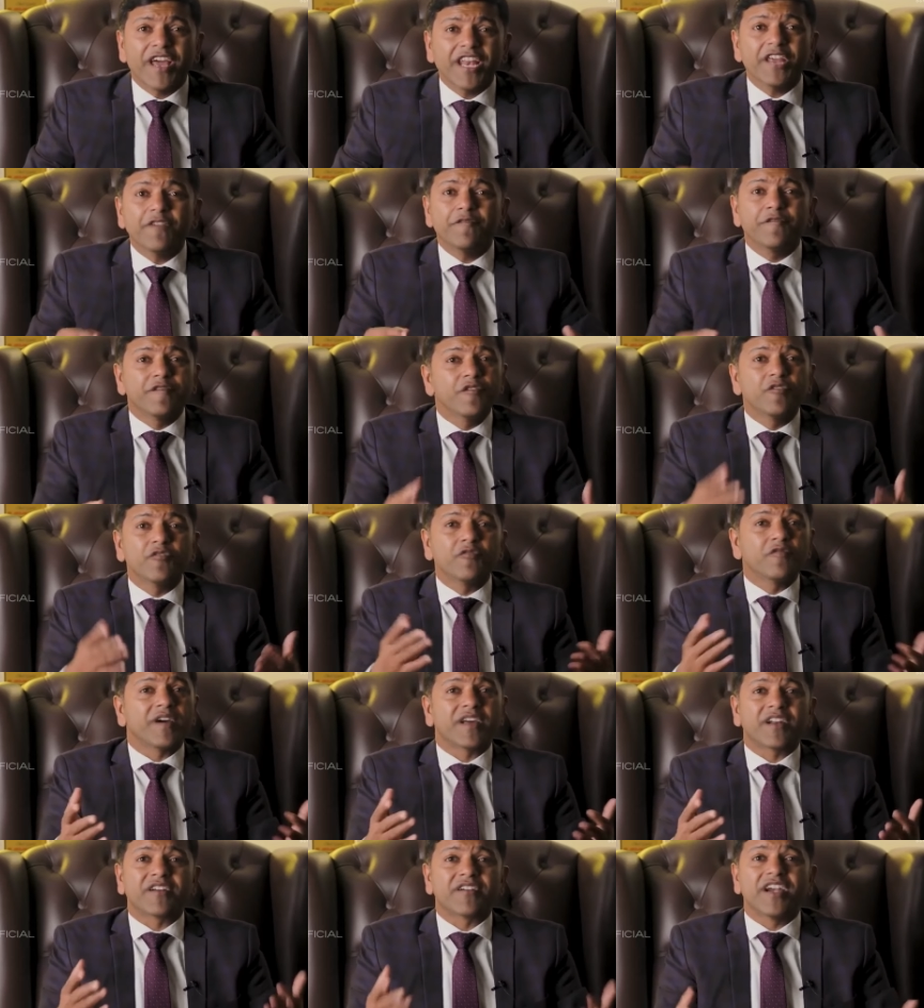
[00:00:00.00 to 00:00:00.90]
very
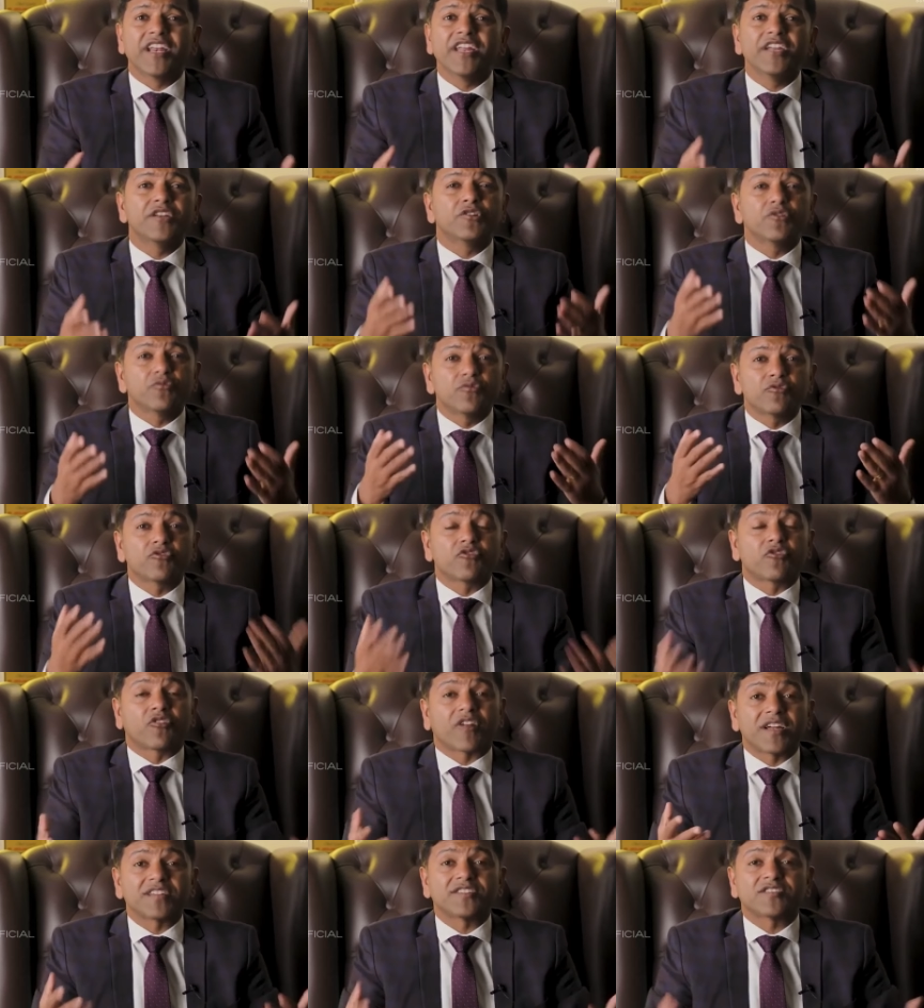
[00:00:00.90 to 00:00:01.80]
few were ready to
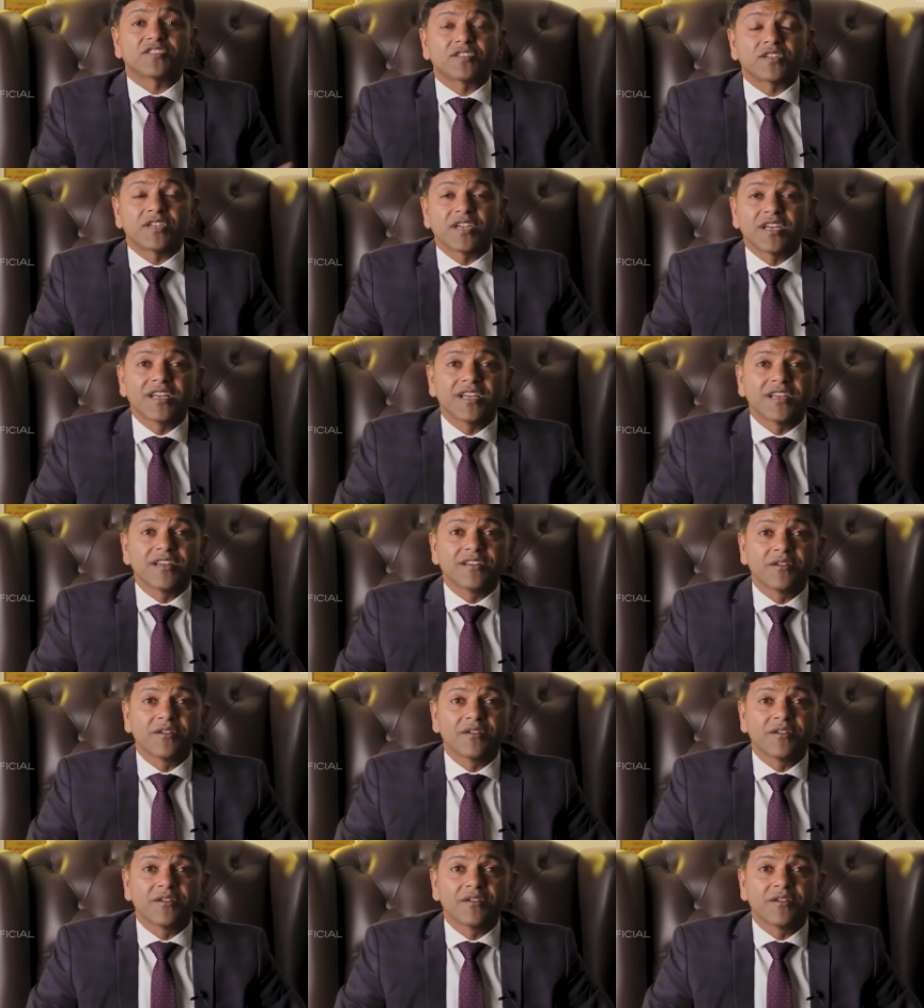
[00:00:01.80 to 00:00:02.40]
trust